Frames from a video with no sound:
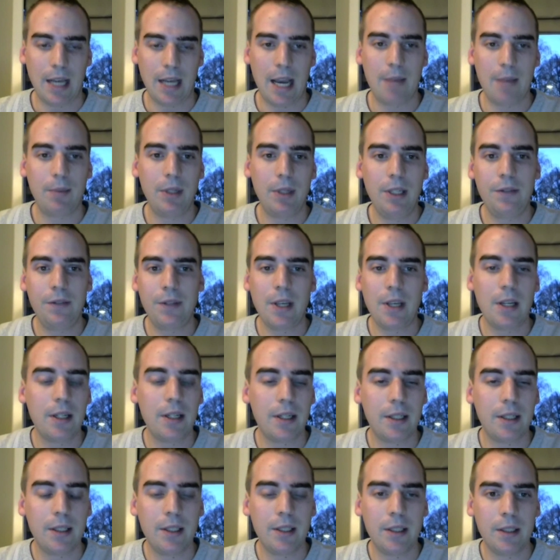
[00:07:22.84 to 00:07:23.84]
I believe they
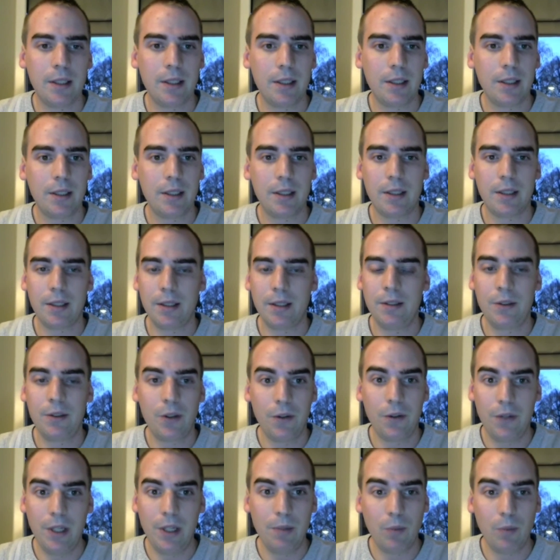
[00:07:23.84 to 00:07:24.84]

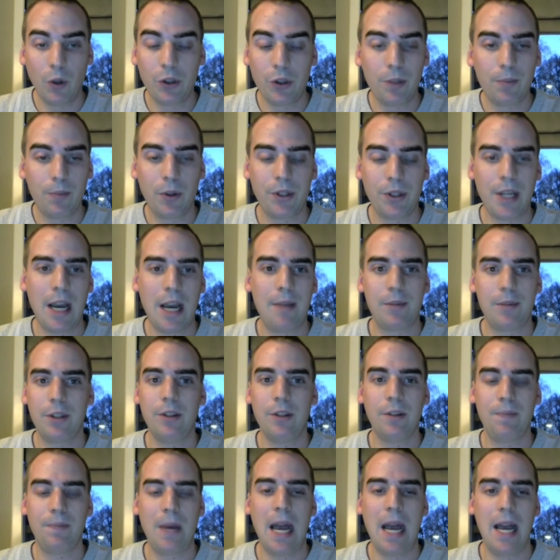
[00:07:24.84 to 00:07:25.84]
intervened multiple times
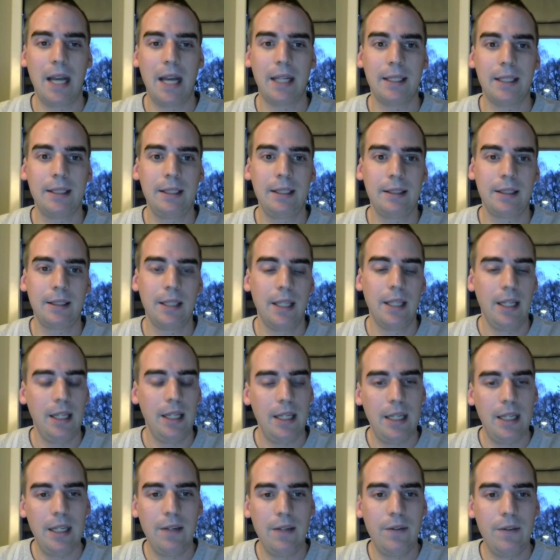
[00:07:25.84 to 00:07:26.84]
in the past,
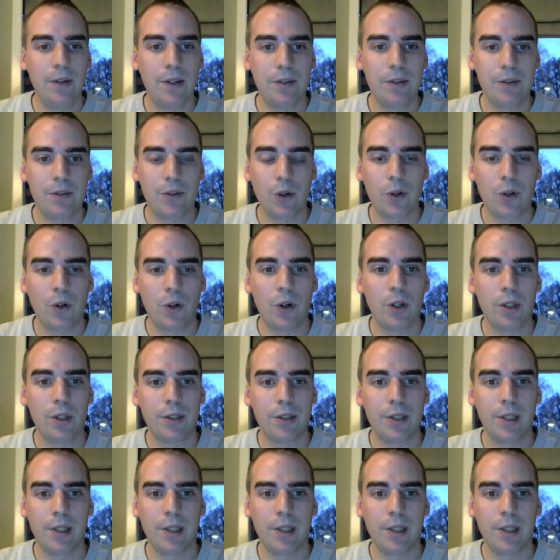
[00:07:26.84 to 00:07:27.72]
even in so-called